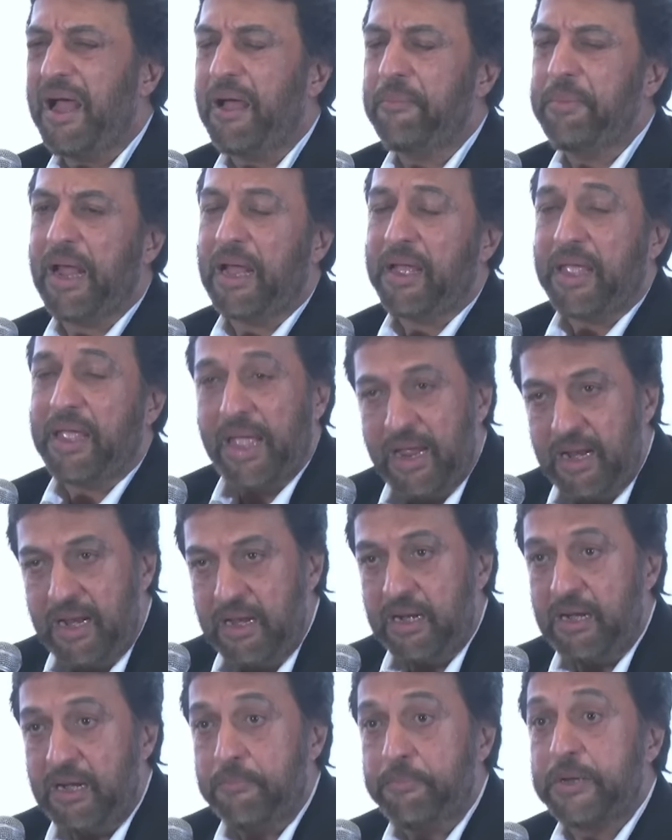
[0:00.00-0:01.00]
I mean, again,
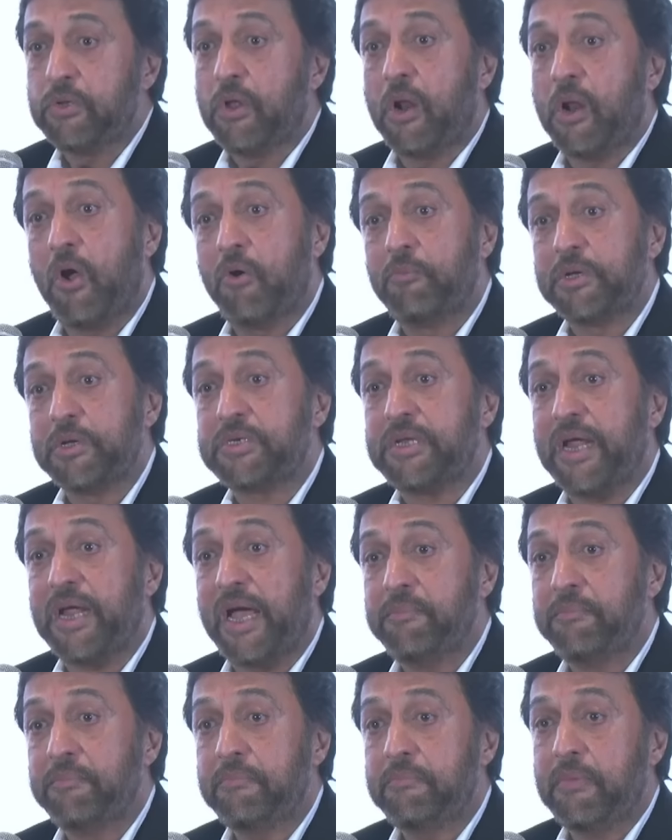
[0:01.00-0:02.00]
it depends on how much
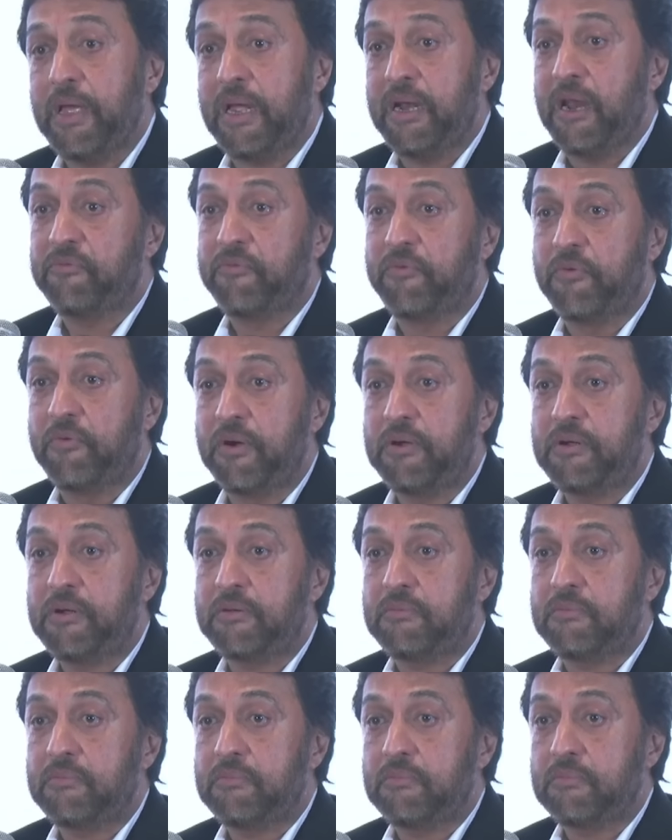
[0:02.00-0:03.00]
time and effort
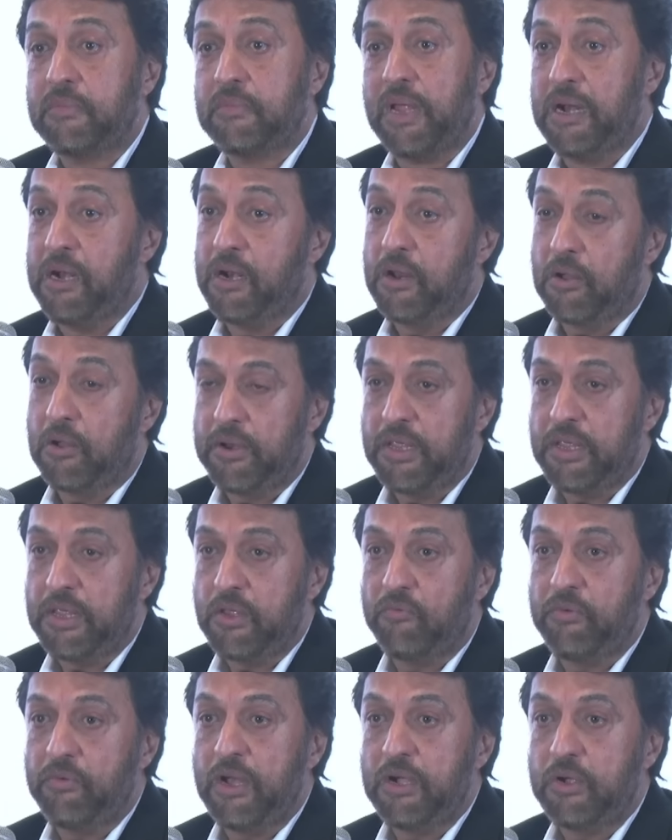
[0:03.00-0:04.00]
and learning
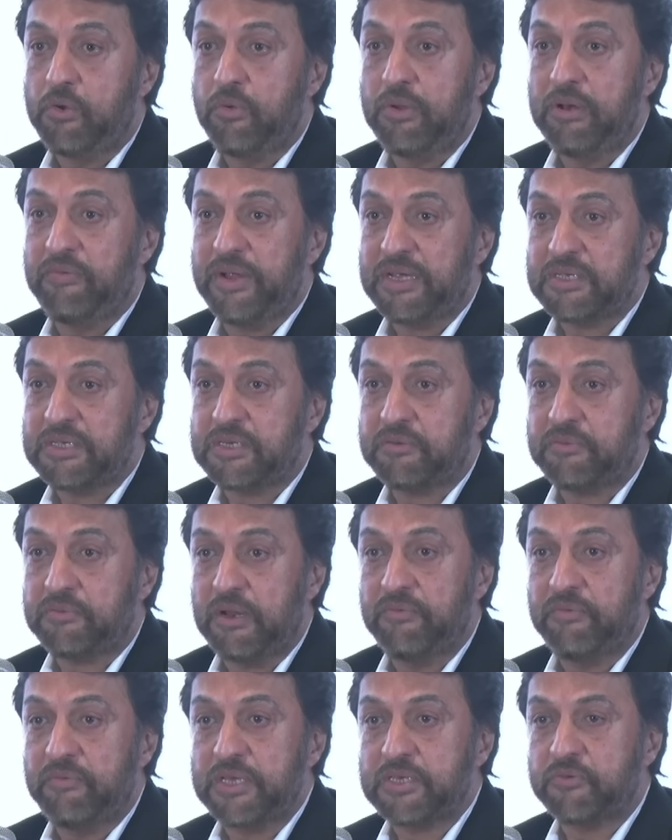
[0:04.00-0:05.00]
you're willing to invest
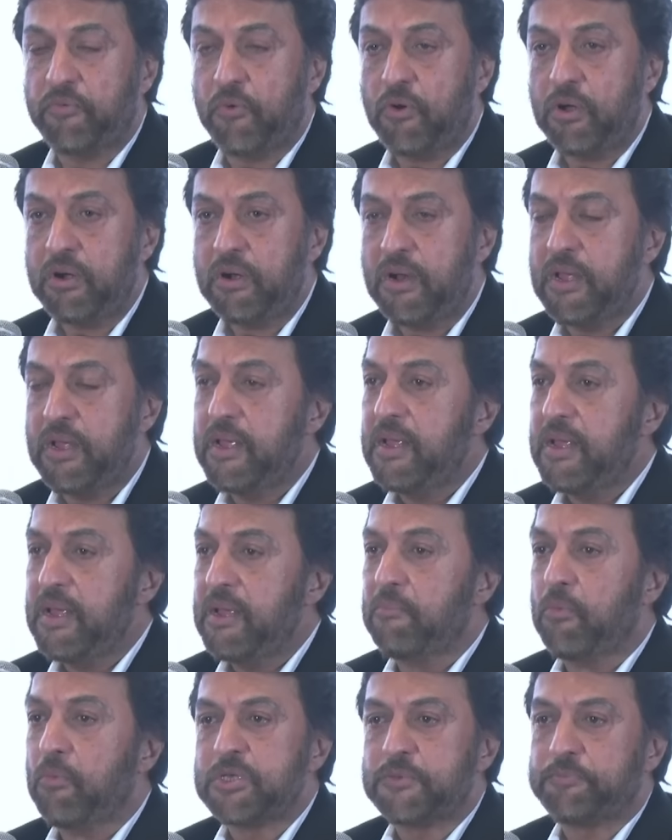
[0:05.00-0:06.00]
invest for.
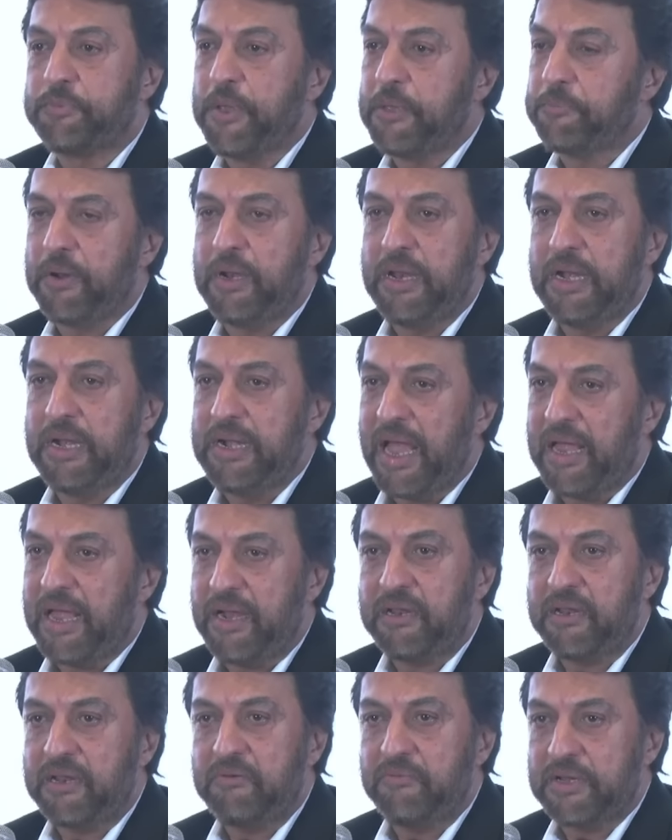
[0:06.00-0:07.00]
Most people,
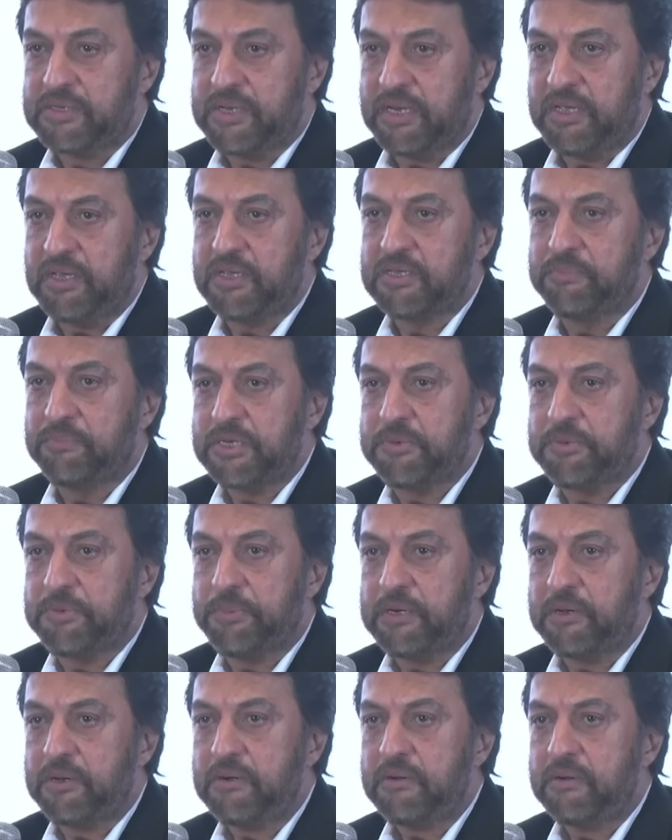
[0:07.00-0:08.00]
indirect investing is much
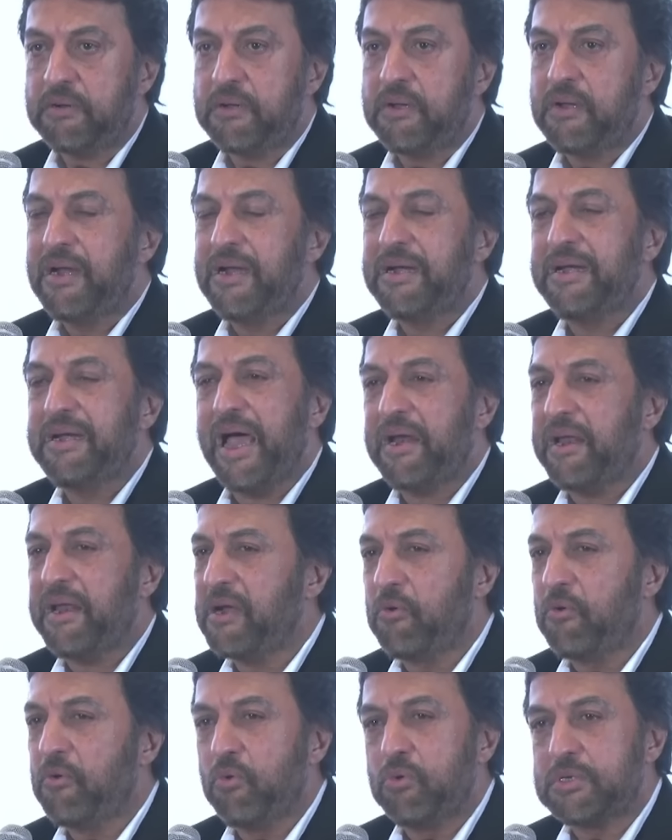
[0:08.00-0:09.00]
better
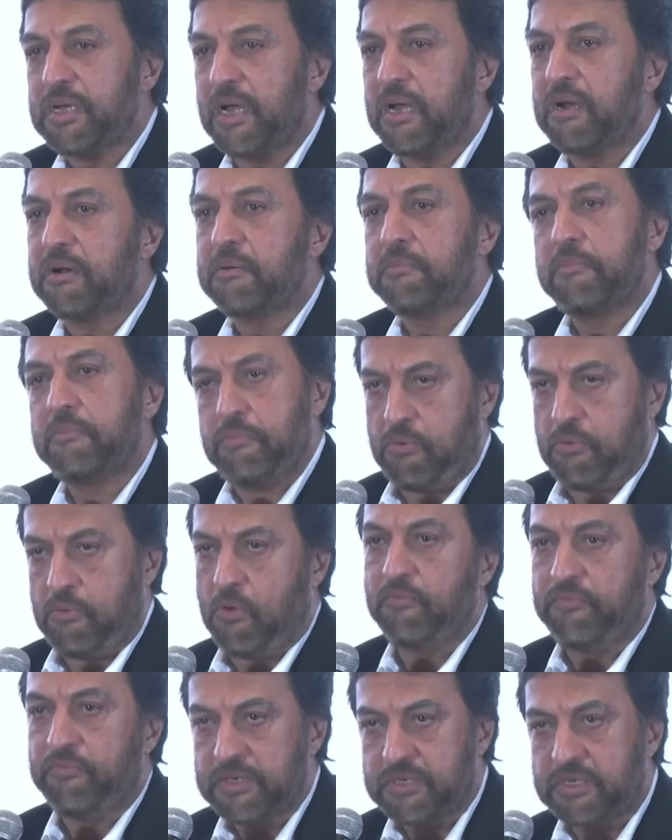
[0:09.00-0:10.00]
direct routes are
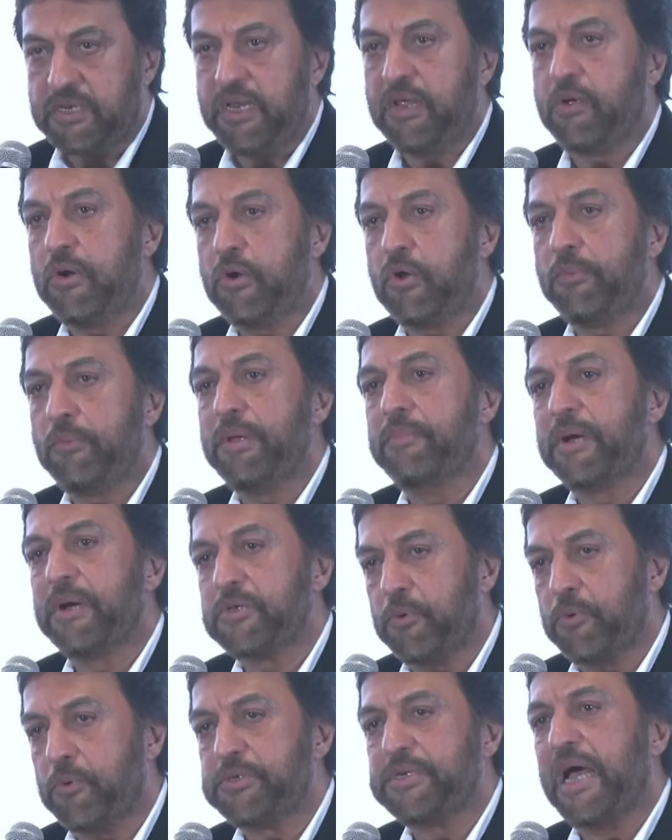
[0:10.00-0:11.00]
obviously going to be
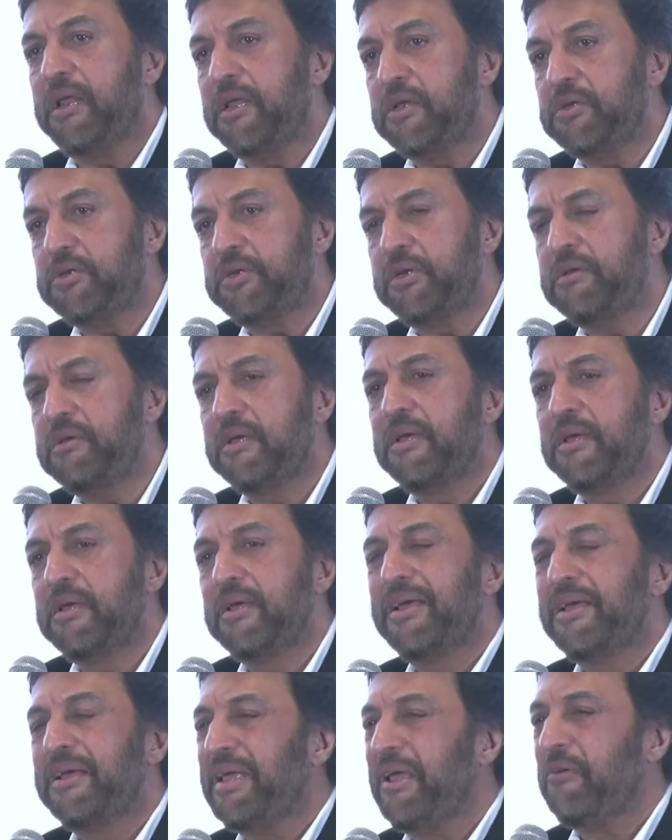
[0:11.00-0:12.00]
much more challenging. Yes.
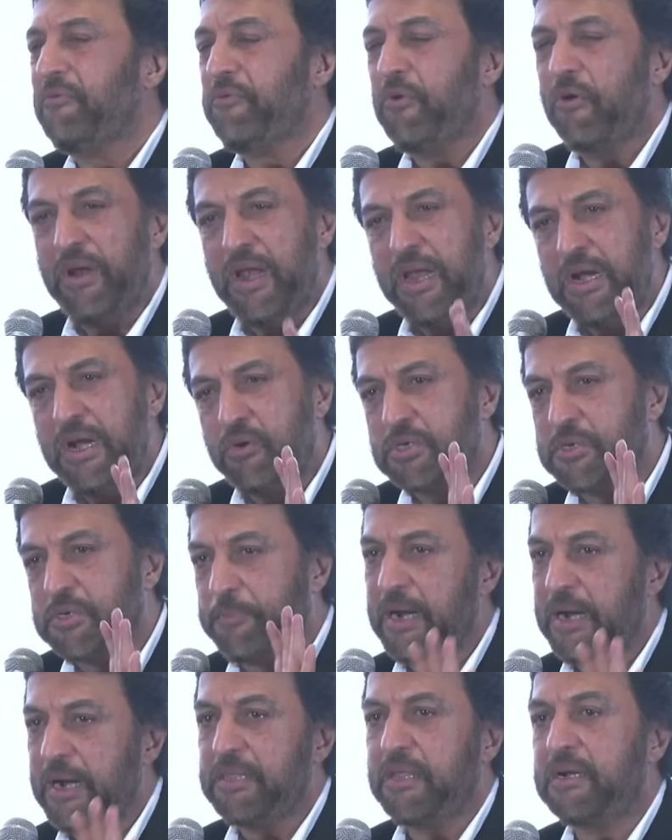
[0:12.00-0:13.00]
If you're willing to
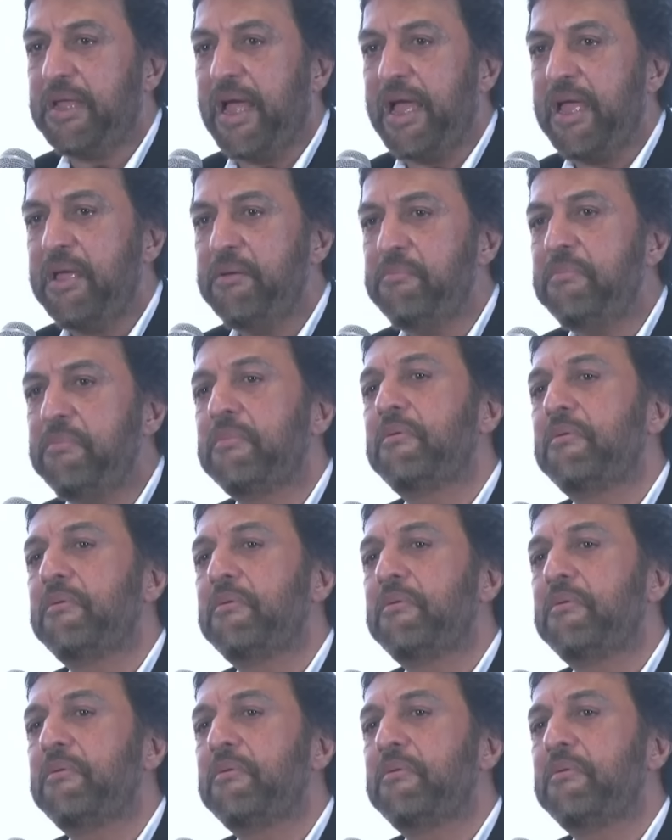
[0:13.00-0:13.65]
spend the time,